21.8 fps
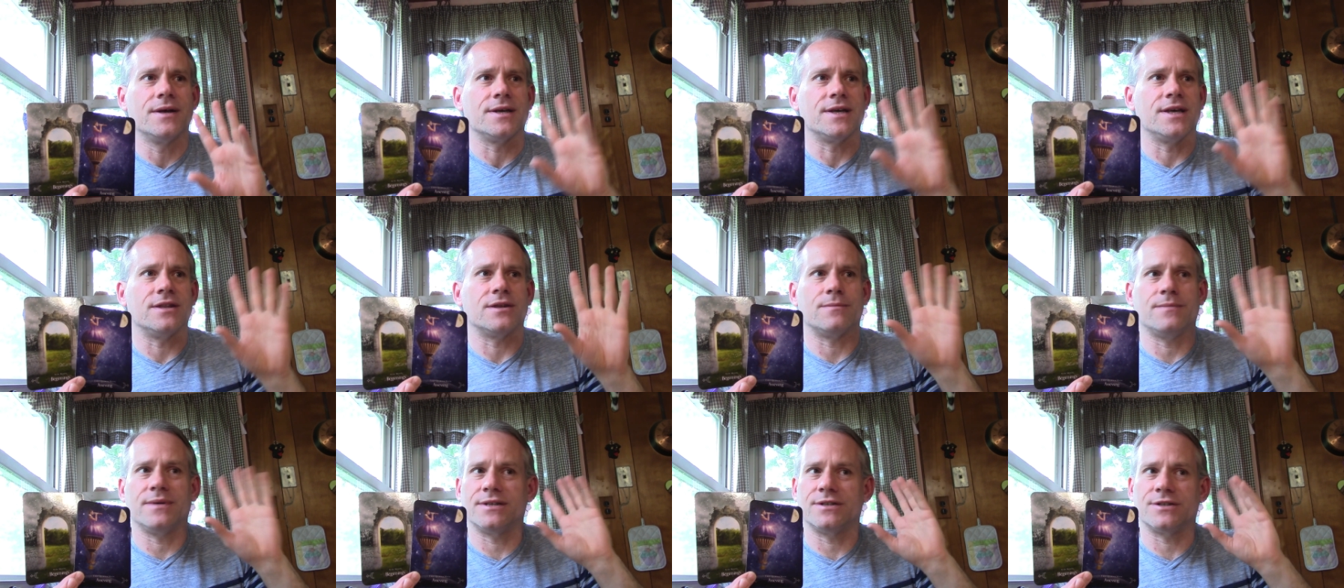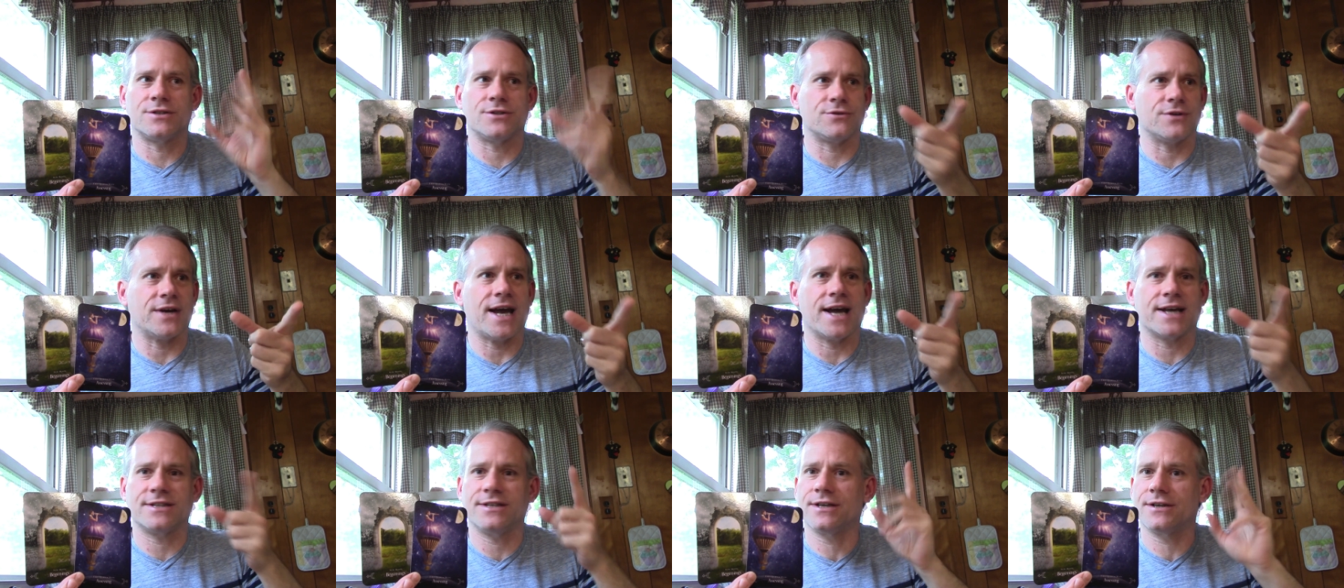Either be
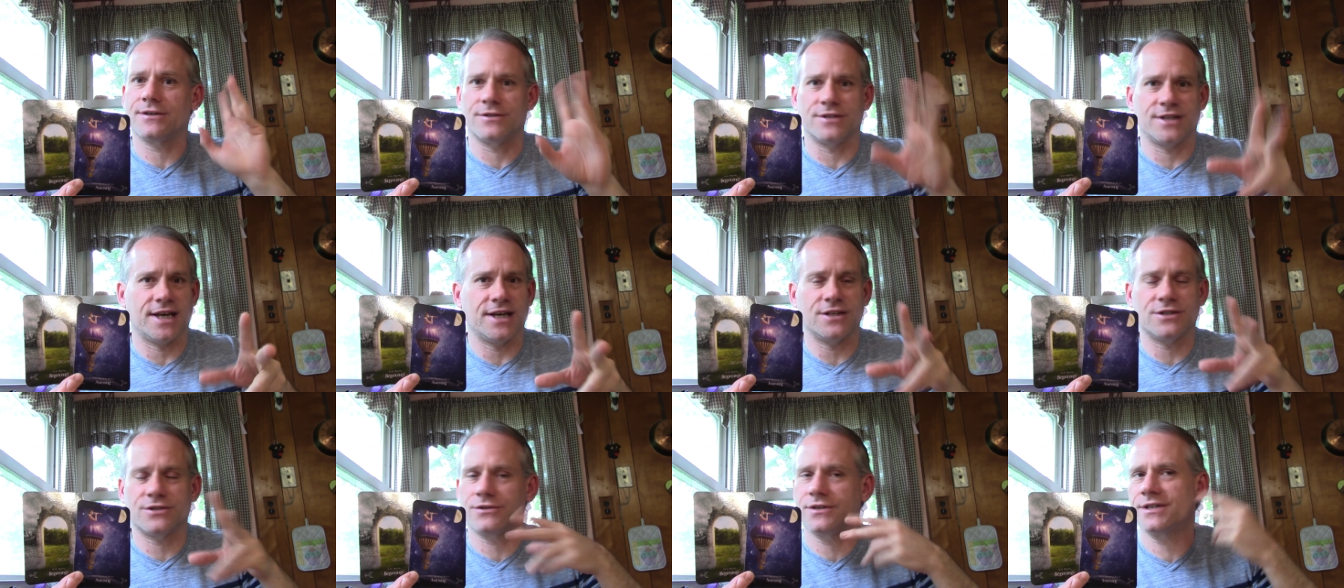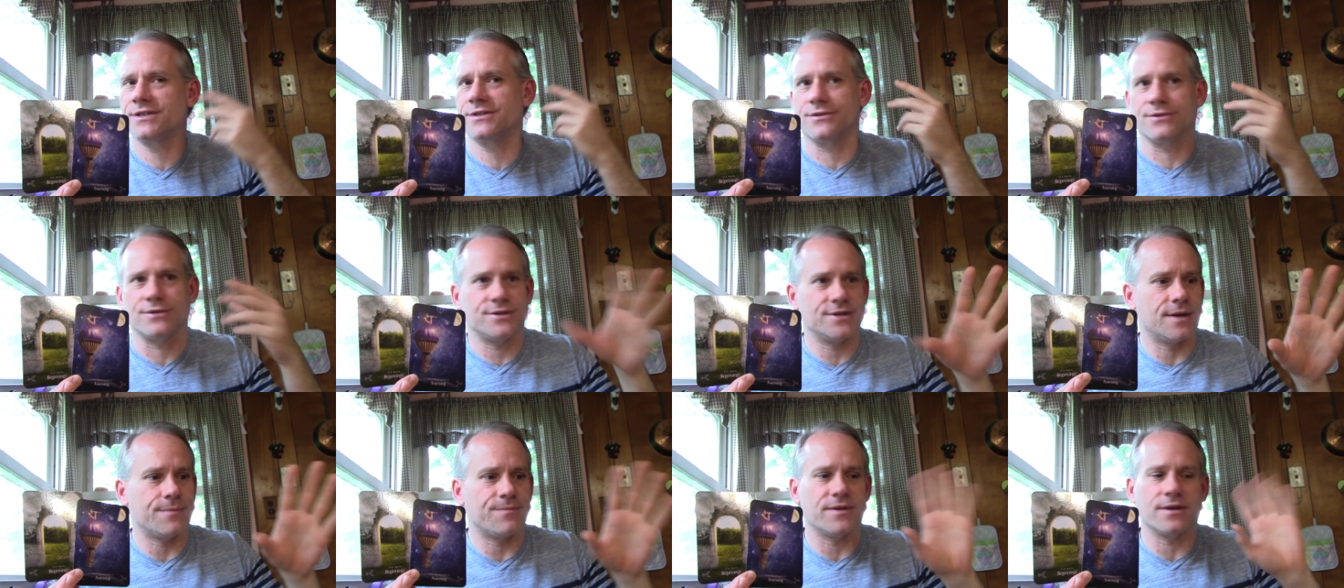distracting or dangerous or
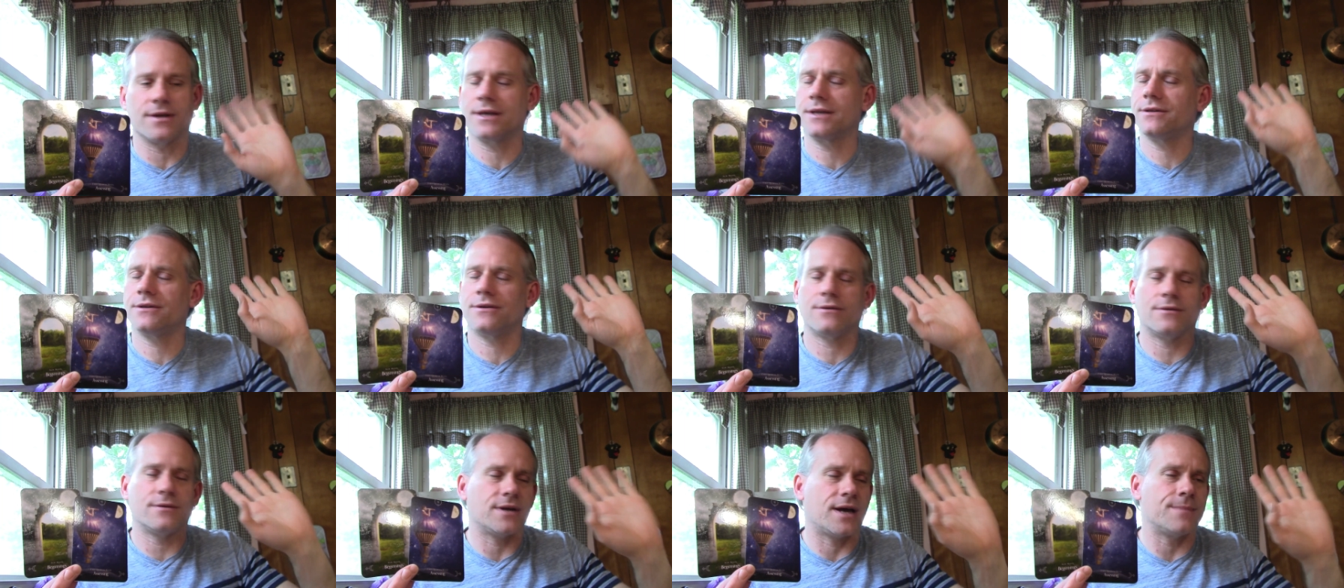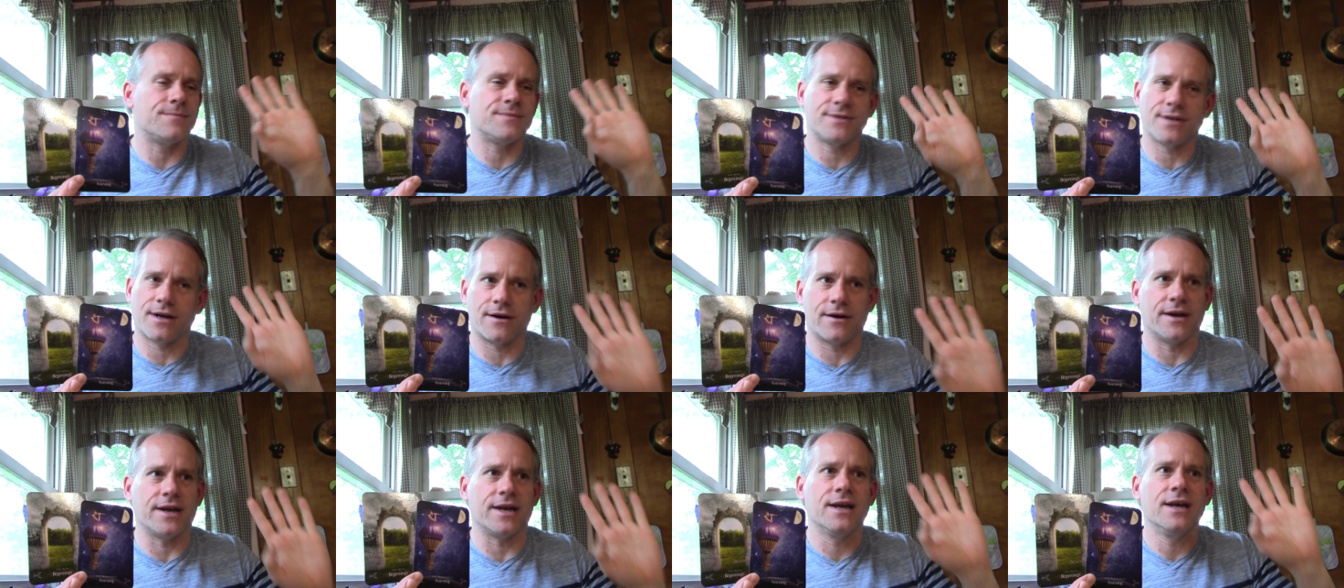something. Like, you know, I'm
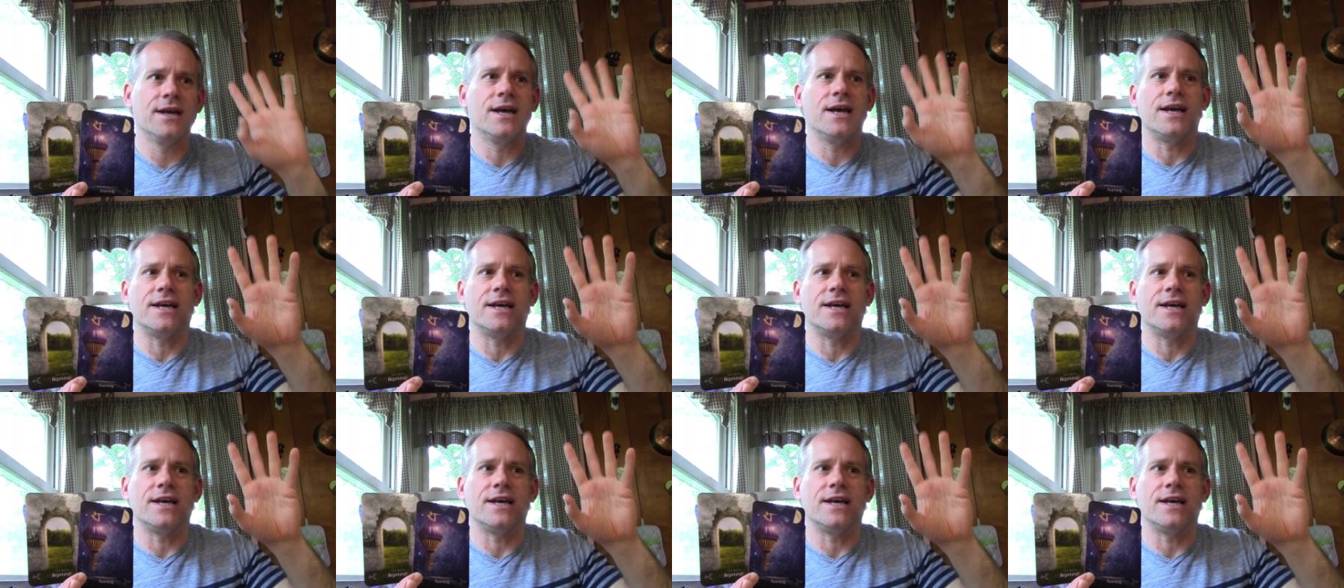sorry.